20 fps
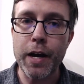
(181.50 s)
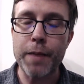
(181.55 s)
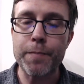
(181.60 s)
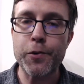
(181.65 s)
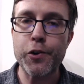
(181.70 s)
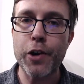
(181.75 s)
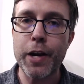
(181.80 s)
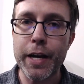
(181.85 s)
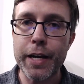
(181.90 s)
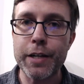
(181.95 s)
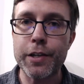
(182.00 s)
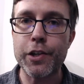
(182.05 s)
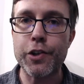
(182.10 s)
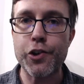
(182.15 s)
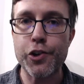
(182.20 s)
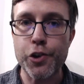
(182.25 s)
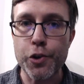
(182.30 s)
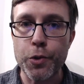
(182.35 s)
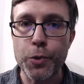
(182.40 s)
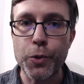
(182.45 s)
i'm trying to
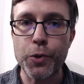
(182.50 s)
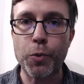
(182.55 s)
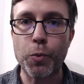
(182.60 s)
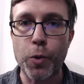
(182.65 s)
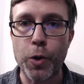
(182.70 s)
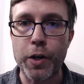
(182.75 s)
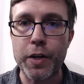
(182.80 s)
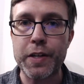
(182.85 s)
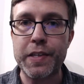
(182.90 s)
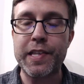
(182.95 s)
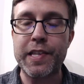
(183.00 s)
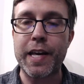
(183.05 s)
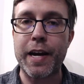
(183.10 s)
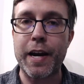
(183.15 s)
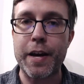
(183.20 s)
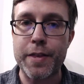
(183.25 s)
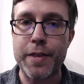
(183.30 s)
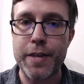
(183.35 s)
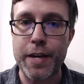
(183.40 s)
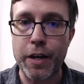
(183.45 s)
choose words that i
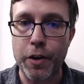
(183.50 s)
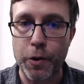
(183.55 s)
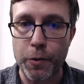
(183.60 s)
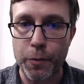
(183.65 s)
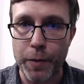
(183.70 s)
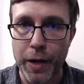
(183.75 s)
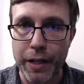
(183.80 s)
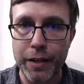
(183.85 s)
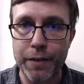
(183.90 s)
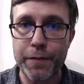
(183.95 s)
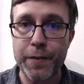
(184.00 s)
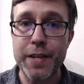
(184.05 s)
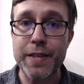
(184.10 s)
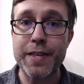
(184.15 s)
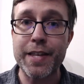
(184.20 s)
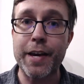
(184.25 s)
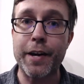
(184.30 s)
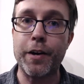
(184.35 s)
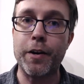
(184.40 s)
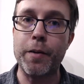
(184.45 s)
think are relevant
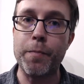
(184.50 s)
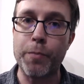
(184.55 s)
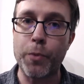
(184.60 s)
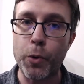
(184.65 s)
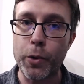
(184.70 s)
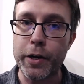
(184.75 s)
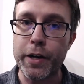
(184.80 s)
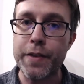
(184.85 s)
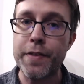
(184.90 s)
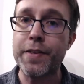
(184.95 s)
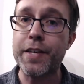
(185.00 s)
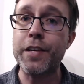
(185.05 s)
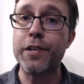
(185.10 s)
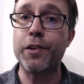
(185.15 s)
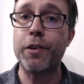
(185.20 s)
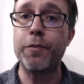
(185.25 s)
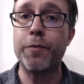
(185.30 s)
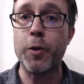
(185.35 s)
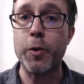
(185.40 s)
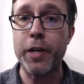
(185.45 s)
that are important these
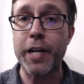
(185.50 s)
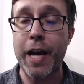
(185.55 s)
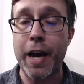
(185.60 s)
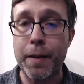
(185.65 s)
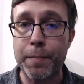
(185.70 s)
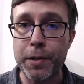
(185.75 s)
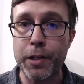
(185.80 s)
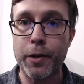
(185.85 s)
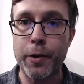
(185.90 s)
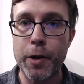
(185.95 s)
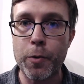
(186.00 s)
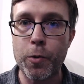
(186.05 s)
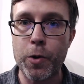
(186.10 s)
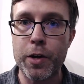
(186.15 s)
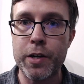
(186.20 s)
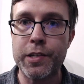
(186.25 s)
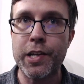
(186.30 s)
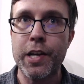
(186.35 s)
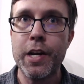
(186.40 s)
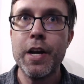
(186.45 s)
are vocabulary
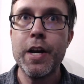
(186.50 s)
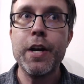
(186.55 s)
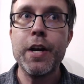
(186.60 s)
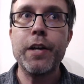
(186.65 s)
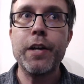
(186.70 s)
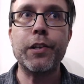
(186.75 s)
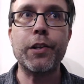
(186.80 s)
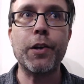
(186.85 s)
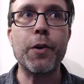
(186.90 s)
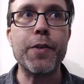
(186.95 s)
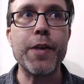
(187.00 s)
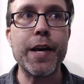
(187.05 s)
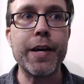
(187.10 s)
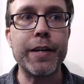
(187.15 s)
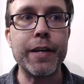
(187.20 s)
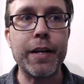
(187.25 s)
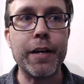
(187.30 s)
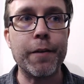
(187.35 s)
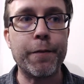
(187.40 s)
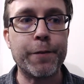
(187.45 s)
words so
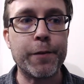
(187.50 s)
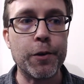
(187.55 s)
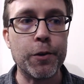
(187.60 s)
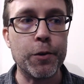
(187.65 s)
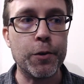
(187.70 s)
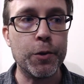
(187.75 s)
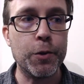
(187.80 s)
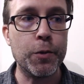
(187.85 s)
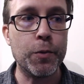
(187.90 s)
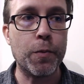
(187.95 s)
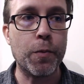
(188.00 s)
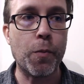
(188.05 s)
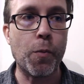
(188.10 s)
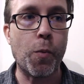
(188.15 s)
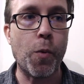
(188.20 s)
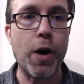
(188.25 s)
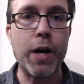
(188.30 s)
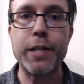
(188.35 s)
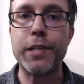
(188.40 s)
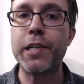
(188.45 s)
that if you
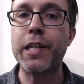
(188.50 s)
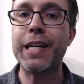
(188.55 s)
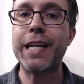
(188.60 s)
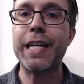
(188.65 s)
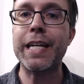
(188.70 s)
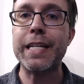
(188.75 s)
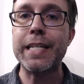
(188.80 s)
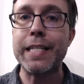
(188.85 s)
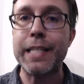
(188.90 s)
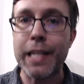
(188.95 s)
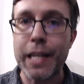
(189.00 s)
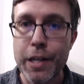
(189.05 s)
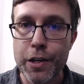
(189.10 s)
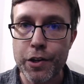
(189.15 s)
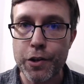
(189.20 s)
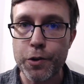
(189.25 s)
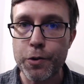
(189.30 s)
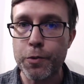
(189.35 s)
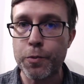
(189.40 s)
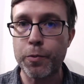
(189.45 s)
want to
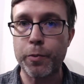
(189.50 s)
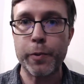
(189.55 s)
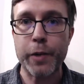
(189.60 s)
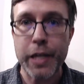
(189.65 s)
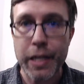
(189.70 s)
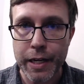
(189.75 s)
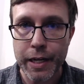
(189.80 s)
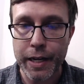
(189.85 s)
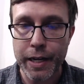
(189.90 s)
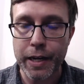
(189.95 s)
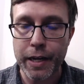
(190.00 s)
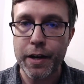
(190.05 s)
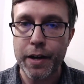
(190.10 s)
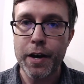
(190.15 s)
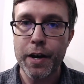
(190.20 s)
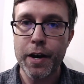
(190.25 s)
continue reading